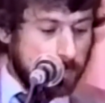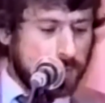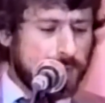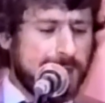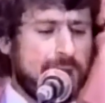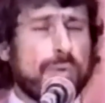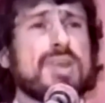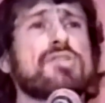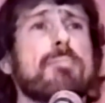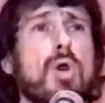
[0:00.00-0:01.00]
in the
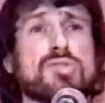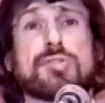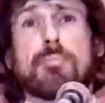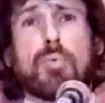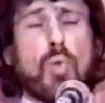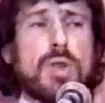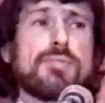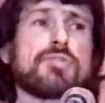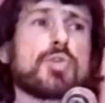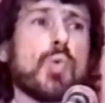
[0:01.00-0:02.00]
areas most
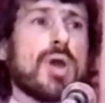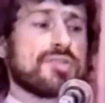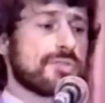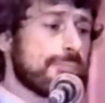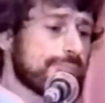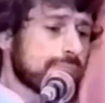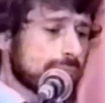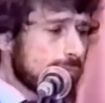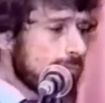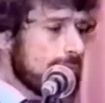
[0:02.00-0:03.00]
important to us.
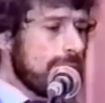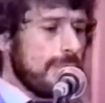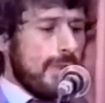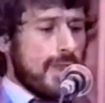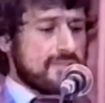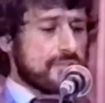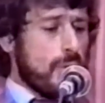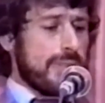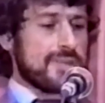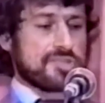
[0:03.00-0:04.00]
I
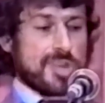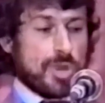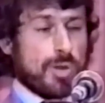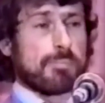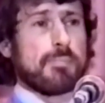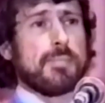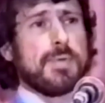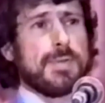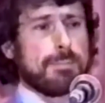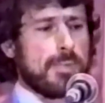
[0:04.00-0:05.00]
saw this here
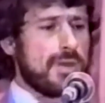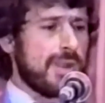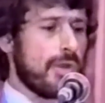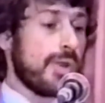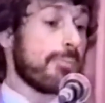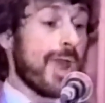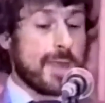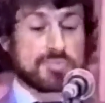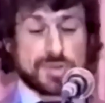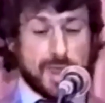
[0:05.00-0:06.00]
in an area
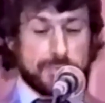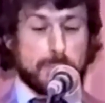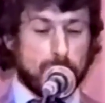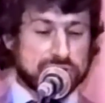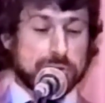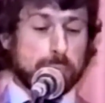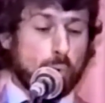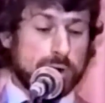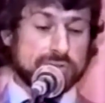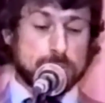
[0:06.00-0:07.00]
perhaps not the most
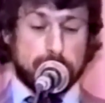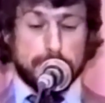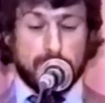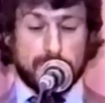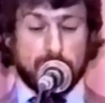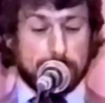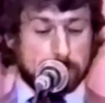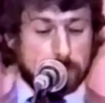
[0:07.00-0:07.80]
important to me, but uh,